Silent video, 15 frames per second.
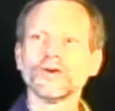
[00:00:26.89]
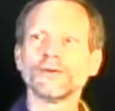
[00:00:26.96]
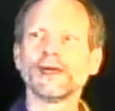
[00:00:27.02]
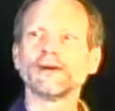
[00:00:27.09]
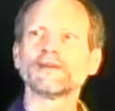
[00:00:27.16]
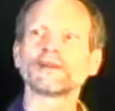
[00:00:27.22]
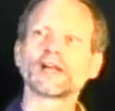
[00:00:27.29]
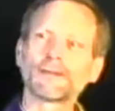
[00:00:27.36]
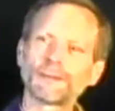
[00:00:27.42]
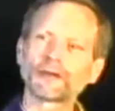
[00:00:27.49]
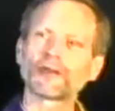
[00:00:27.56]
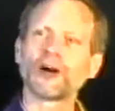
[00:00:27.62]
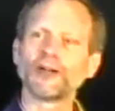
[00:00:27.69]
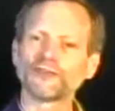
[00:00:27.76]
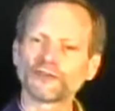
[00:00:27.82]
We have a couple
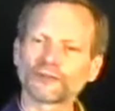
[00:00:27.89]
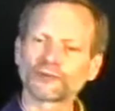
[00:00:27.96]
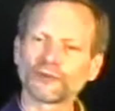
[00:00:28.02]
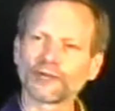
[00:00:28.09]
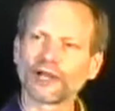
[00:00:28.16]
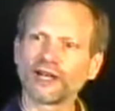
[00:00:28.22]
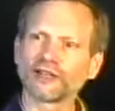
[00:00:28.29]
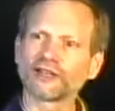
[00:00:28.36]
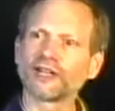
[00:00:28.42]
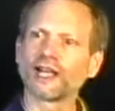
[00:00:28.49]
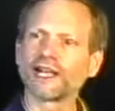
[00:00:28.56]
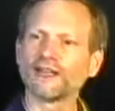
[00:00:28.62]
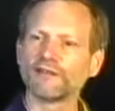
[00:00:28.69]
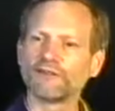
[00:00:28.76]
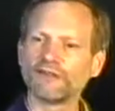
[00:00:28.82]
of concerts going on
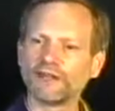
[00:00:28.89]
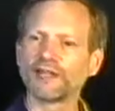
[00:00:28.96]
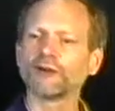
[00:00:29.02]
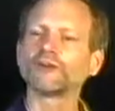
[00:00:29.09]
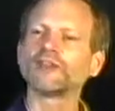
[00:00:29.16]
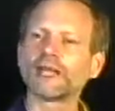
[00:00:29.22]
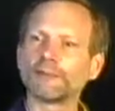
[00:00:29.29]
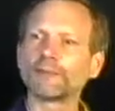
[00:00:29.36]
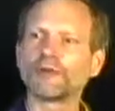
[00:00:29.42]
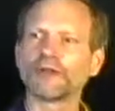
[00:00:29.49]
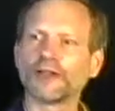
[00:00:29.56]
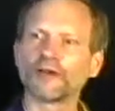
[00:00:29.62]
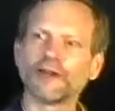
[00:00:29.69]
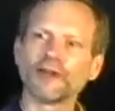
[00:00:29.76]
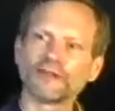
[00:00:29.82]
tonight in the Video Temple
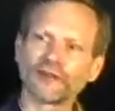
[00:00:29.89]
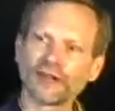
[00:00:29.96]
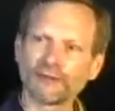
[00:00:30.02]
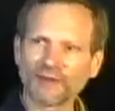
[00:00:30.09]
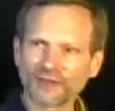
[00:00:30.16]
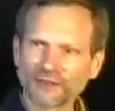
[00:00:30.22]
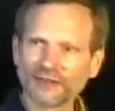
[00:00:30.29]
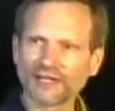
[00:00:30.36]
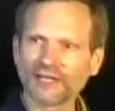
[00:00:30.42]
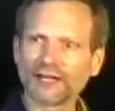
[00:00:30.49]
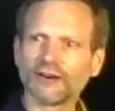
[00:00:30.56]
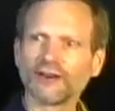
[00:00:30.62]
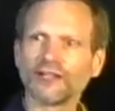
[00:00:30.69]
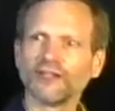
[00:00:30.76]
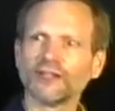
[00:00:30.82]
area. so on the mezzanine
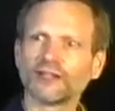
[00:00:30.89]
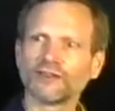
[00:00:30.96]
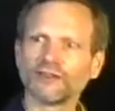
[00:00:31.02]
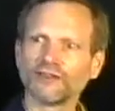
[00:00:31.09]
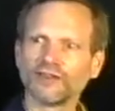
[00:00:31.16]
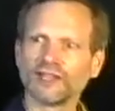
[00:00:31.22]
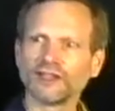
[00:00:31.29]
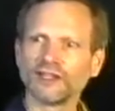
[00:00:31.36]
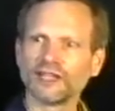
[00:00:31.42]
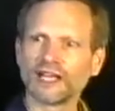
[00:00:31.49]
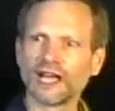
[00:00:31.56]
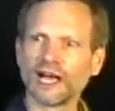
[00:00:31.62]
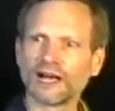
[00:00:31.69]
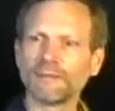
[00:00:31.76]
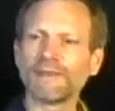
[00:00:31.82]
area. You can see
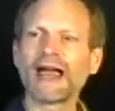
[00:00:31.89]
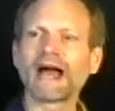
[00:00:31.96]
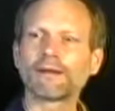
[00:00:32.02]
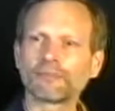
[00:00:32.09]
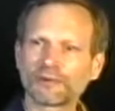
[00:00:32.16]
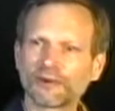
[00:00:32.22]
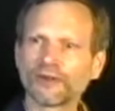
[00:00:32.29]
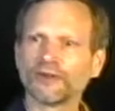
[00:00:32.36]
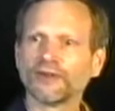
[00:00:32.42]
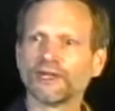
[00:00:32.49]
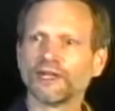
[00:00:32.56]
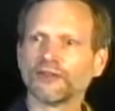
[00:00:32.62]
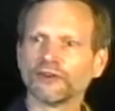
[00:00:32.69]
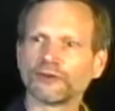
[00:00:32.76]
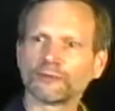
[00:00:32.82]
the uh, map
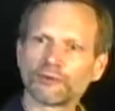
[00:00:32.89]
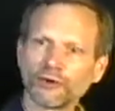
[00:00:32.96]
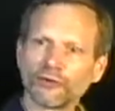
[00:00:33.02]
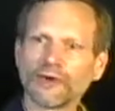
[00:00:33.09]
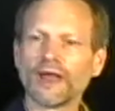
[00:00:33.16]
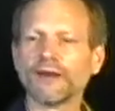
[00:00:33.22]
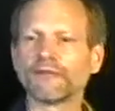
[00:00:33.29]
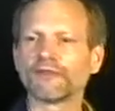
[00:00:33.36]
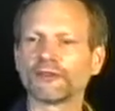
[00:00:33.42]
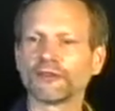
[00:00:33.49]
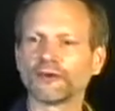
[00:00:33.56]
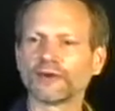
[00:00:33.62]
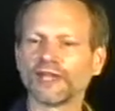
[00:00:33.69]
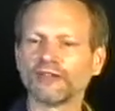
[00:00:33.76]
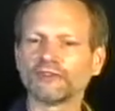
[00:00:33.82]
in your program for the
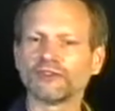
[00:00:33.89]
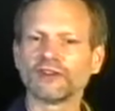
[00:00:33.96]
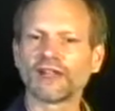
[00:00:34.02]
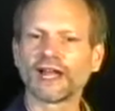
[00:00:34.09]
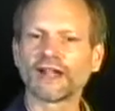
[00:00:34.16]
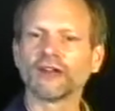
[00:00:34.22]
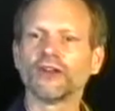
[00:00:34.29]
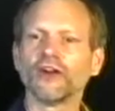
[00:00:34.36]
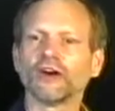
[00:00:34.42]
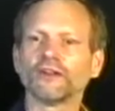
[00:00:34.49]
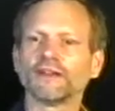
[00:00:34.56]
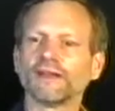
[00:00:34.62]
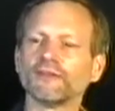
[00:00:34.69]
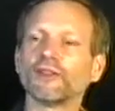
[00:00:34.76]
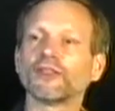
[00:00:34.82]
location of that.
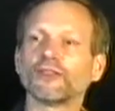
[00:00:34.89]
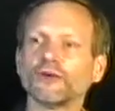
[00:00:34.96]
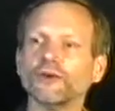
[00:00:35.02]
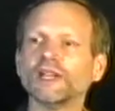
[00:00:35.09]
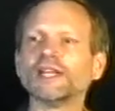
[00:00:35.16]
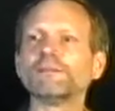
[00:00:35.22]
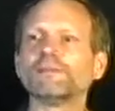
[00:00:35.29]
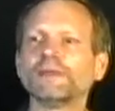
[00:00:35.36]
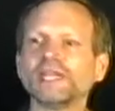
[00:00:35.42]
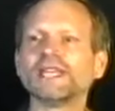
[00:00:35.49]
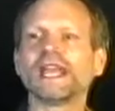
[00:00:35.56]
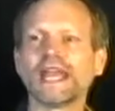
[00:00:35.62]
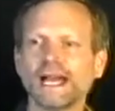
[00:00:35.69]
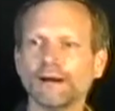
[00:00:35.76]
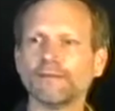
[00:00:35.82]
11:30
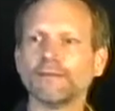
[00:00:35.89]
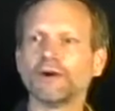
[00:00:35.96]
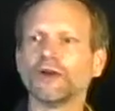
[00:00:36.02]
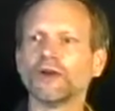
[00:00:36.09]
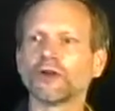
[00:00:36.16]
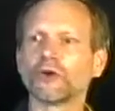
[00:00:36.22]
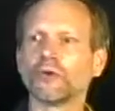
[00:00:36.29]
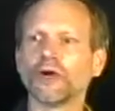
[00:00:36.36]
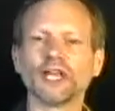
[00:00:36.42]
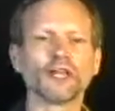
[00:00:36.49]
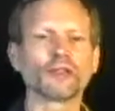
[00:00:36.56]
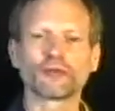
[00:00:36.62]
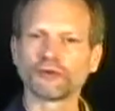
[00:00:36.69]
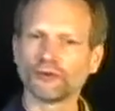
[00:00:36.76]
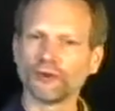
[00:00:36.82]
p.m. going
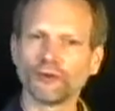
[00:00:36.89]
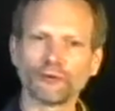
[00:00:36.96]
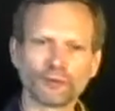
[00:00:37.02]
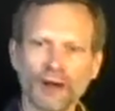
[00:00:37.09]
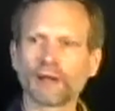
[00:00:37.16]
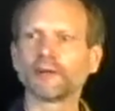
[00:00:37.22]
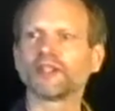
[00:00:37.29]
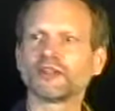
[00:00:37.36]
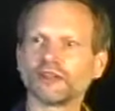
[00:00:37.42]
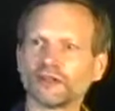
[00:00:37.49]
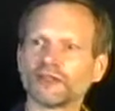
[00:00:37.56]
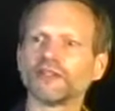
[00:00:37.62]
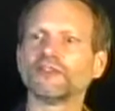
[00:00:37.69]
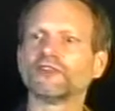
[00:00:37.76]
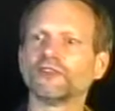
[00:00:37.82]
through probably till
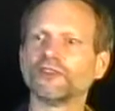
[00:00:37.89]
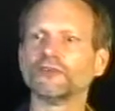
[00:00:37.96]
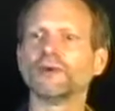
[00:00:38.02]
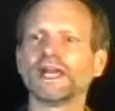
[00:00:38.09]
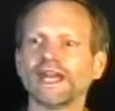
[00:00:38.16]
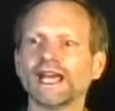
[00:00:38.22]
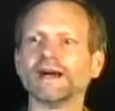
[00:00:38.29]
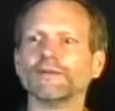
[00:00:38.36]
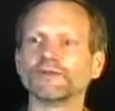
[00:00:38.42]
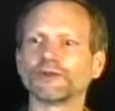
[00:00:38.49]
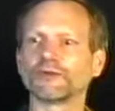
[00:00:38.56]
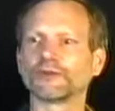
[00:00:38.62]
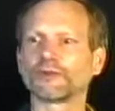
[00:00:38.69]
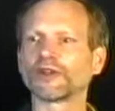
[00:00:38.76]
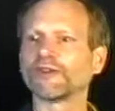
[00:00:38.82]
at least 2 a.m.
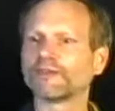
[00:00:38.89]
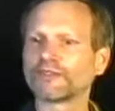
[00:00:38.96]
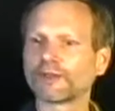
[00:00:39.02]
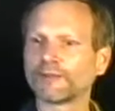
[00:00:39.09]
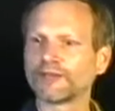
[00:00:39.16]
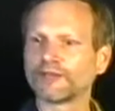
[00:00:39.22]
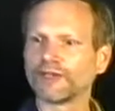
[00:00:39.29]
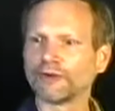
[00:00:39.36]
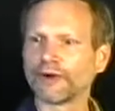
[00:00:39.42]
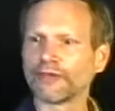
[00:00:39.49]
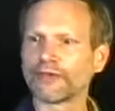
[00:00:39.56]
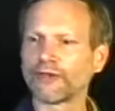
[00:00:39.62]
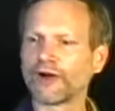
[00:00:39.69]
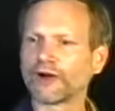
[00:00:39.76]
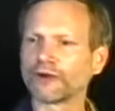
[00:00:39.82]
So if you're looking for something to do
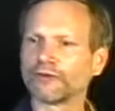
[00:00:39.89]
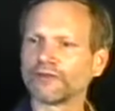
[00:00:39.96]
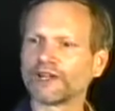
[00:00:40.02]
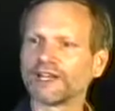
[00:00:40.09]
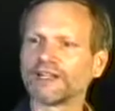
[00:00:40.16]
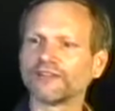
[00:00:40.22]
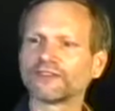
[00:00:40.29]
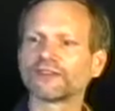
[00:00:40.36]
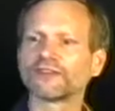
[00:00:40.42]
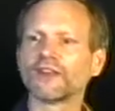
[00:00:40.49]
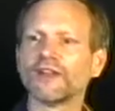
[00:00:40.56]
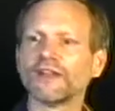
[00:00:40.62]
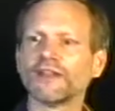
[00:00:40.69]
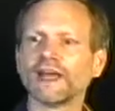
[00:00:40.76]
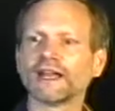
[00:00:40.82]
on the long overnights,
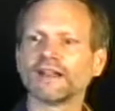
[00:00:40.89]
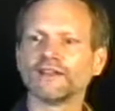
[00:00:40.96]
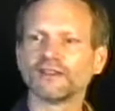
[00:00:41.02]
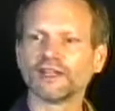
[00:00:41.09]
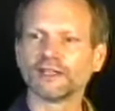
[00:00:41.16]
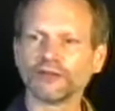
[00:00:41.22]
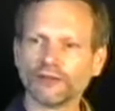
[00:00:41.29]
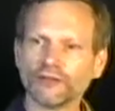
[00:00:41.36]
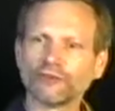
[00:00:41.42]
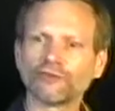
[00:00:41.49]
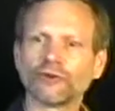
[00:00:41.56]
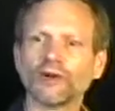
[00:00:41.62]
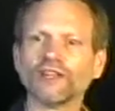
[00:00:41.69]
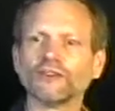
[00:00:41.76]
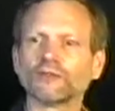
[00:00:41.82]
that is a good
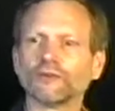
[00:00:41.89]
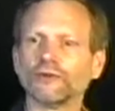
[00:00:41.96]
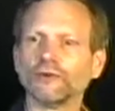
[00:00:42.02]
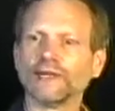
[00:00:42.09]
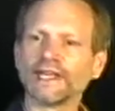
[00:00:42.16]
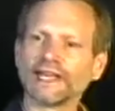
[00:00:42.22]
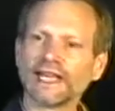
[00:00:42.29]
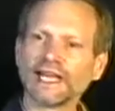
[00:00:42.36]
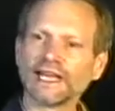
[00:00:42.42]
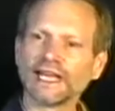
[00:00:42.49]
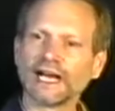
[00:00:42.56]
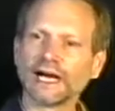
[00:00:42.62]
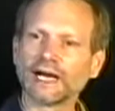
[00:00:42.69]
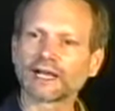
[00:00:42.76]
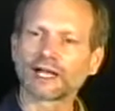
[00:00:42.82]
choice. We're doing a
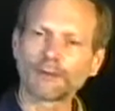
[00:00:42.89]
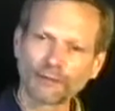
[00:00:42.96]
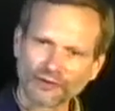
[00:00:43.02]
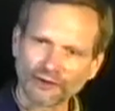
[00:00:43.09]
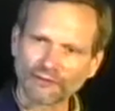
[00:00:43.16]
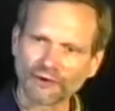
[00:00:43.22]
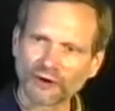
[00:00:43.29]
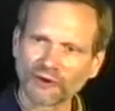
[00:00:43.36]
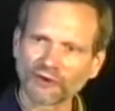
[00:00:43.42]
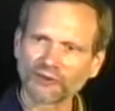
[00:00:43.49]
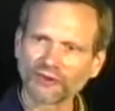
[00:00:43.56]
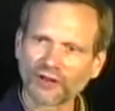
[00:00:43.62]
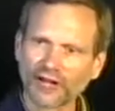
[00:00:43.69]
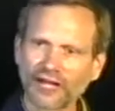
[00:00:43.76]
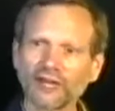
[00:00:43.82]
uh, couple of different
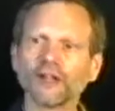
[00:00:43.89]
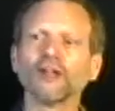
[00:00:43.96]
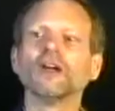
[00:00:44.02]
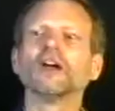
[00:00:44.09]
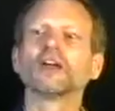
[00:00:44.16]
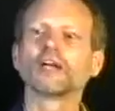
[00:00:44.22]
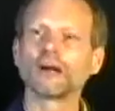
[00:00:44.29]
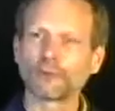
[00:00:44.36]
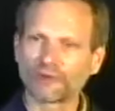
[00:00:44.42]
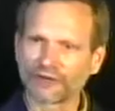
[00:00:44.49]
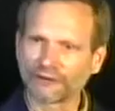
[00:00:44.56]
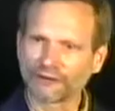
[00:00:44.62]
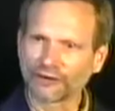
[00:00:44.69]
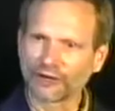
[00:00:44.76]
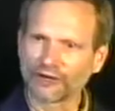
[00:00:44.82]
artists tonight couple of
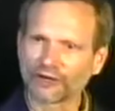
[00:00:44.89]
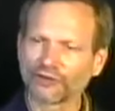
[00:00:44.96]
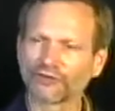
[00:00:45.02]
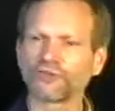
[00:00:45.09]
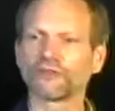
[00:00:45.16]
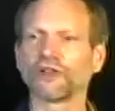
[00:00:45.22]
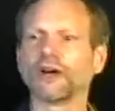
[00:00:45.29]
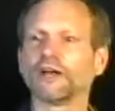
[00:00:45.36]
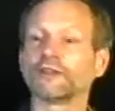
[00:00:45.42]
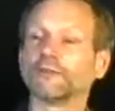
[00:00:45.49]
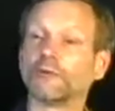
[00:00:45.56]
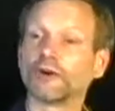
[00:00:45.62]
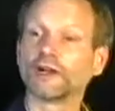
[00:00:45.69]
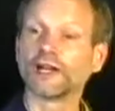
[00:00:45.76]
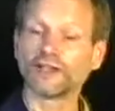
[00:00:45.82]
different artists uh,
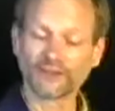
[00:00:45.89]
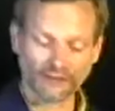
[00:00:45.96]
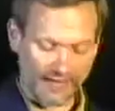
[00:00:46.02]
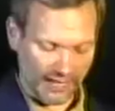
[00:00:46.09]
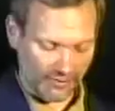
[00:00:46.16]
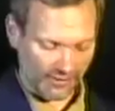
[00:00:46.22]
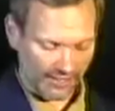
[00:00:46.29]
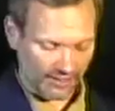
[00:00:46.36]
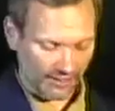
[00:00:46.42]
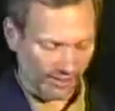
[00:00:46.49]
tomorrow night, Saturday.